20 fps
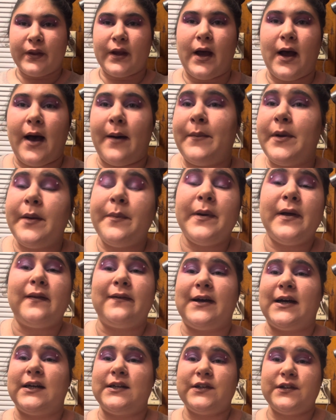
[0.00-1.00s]
I'm gonna put
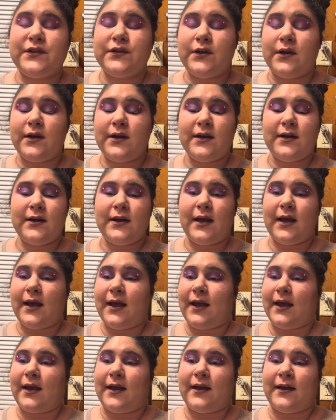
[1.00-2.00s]
lashes on
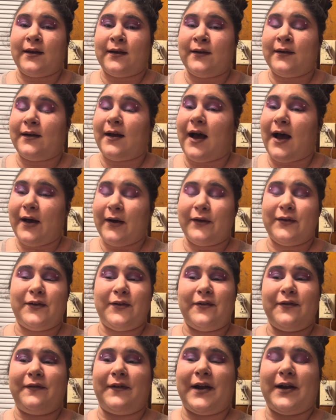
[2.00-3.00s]
and I'll do
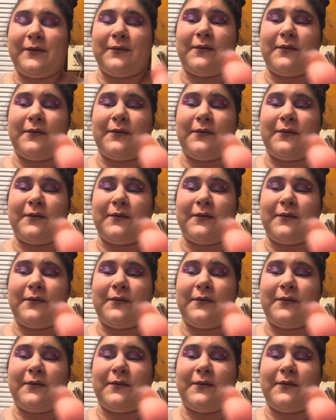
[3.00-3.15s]
the final